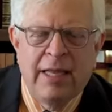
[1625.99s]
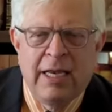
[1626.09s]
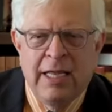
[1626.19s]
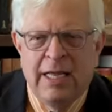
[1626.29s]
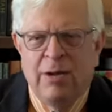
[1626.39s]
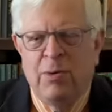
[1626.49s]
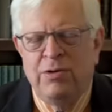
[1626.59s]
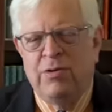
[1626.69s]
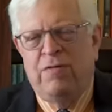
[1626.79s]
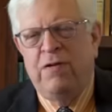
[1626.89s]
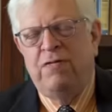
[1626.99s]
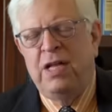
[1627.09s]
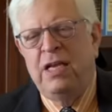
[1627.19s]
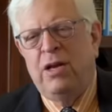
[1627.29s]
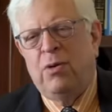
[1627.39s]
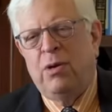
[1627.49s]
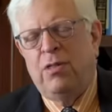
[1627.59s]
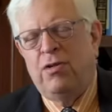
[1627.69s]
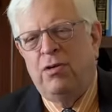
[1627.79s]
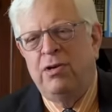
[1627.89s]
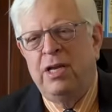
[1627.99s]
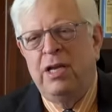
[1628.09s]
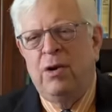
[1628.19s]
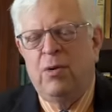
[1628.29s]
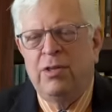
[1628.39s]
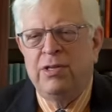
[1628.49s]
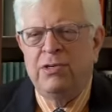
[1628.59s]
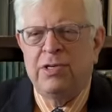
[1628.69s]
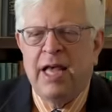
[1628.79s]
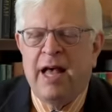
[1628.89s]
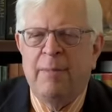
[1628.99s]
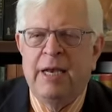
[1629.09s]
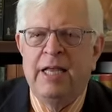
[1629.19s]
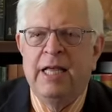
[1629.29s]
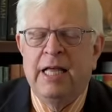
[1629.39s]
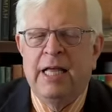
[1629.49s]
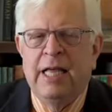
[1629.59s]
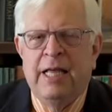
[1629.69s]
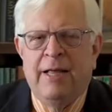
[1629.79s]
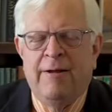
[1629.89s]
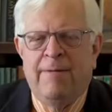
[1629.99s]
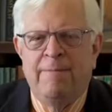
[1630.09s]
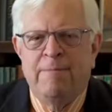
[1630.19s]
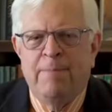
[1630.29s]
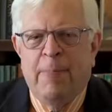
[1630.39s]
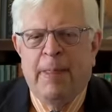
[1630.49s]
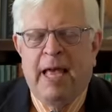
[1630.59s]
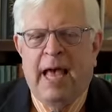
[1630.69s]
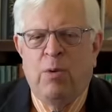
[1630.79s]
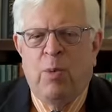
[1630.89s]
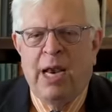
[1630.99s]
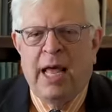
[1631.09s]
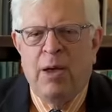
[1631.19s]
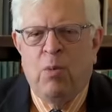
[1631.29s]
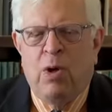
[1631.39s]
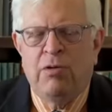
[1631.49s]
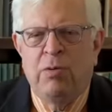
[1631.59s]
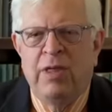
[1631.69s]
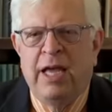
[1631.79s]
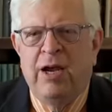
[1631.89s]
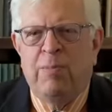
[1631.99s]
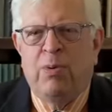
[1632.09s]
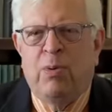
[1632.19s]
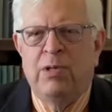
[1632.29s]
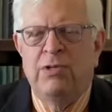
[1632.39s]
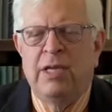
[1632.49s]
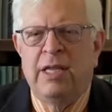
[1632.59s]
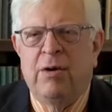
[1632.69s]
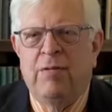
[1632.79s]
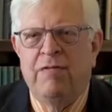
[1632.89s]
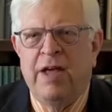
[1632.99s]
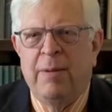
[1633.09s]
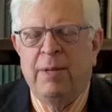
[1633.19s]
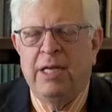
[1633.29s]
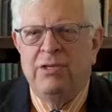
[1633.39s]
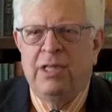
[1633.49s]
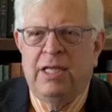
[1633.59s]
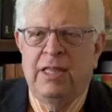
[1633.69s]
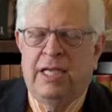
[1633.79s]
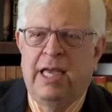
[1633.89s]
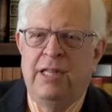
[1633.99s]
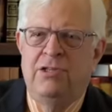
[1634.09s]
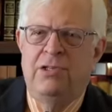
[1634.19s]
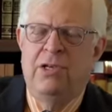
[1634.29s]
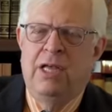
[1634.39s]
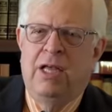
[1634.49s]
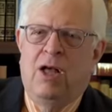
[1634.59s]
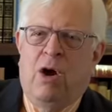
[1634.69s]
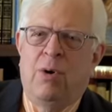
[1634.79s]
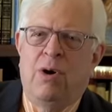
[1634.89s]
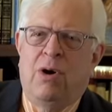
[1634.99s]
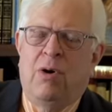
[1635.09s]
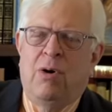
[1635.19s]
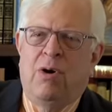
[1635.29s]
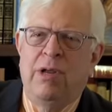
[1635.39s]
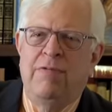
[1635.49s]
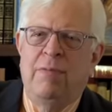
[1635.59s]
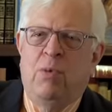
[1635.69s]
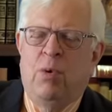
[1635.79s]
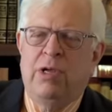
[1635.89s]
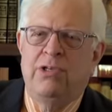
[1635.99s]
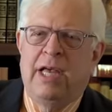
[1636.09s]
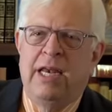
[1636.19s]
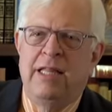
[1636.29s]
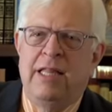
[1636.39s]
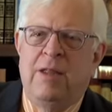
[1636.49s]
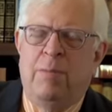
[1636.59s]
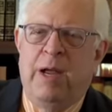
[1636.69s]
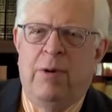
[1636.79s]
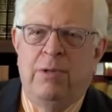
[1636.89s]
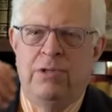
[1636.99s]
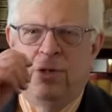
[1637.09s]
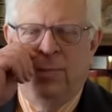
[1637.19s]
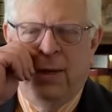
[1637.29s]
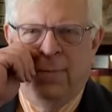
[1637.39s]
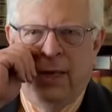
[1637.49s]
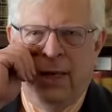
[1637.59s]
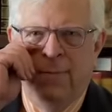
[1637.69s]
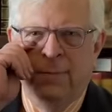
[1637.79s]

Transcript: that he was a 15 year old, a 13 year old. This is common. And when I walk through the airports and there are families, the, the kids are, are are even more excited than the parents to meet me.